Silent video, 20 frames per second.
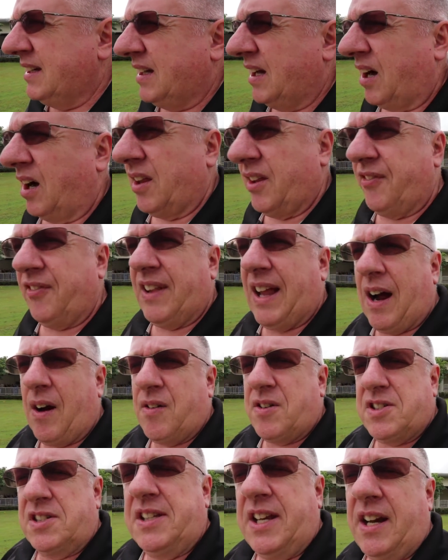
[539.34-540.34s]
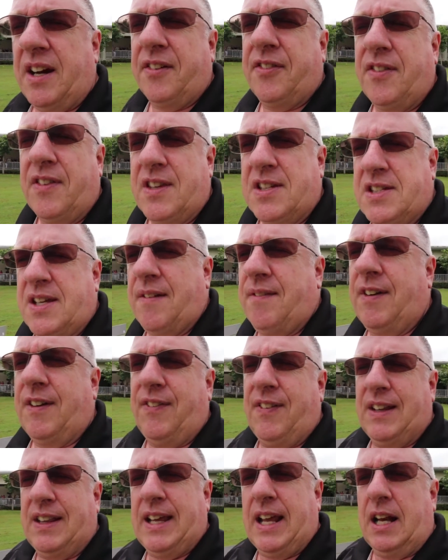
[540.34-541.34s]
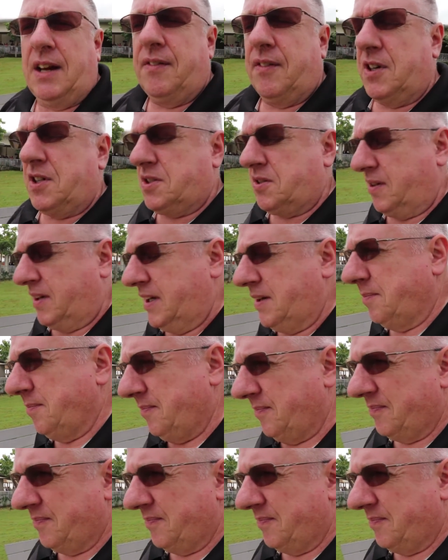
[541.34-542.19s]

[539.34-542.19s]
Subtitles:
All the flowers in there for the 75th anniversary.